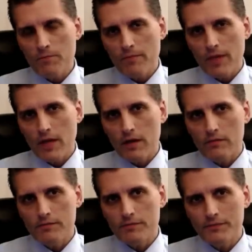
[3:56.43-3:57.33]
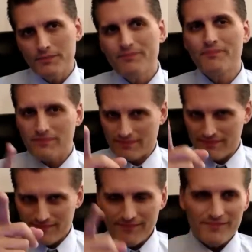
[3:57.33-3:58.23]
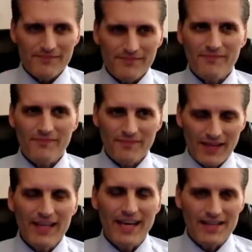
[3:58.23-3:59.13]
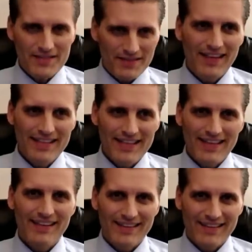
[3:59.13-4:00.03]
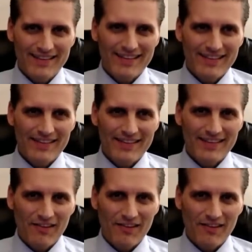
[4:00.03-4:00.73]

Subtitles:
and boy, they shorted him out pretty soon. Tell me about that.